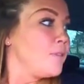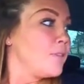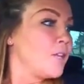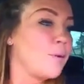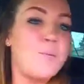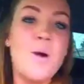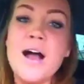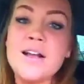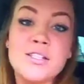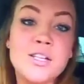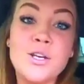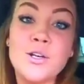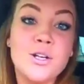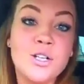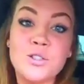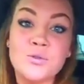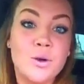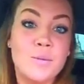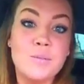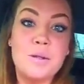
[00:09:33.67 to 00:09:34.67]
the
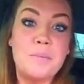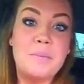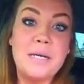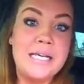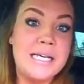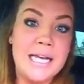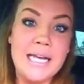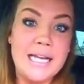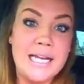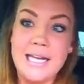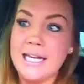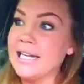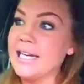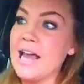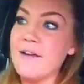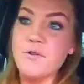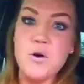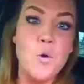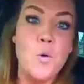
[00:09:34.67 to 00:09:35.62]
prosecutors from the beginning never